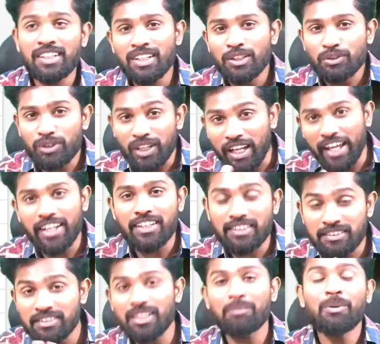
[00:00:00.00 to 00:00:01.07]
so like
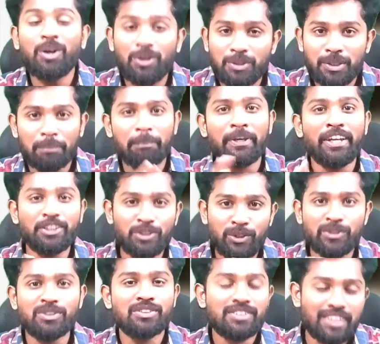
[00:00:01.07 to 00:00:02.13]
somehow the page
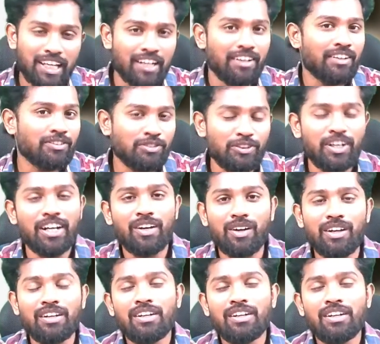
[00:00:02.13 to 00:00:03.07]
looks colorful and all.